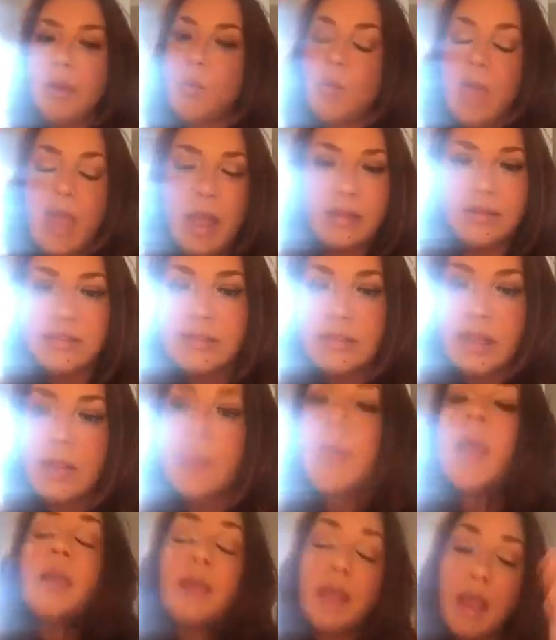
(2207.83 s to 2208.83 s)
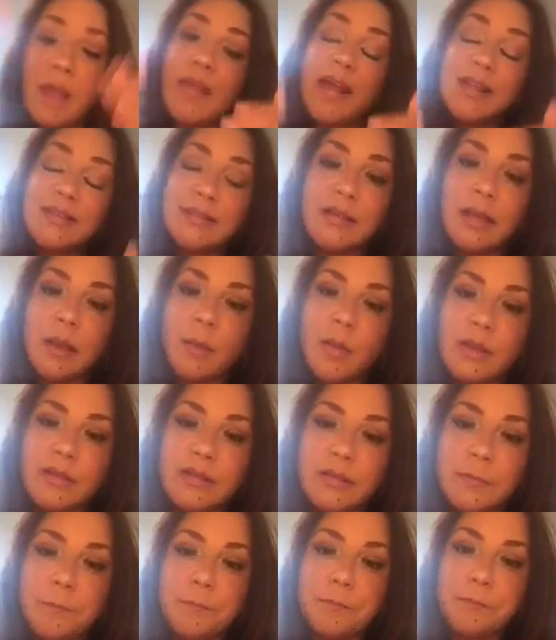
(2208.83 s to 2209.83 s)
you can't sleep. Yeah, that's
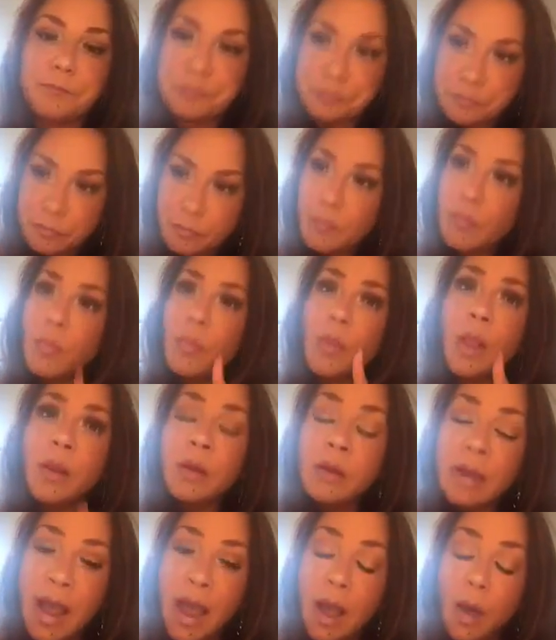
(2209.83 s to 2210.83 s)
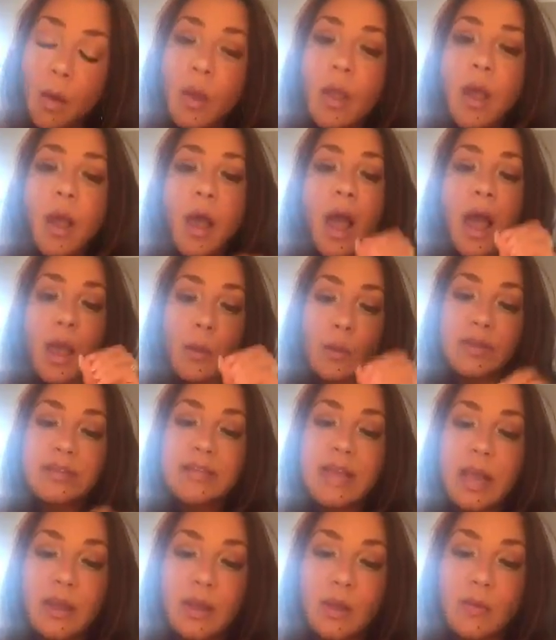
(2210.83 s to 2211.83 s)
demons. Now, I will
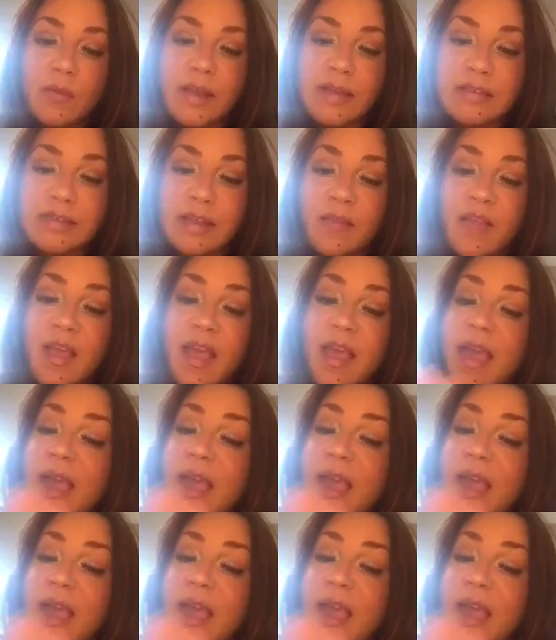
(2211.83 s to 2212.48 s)
tell you this, and they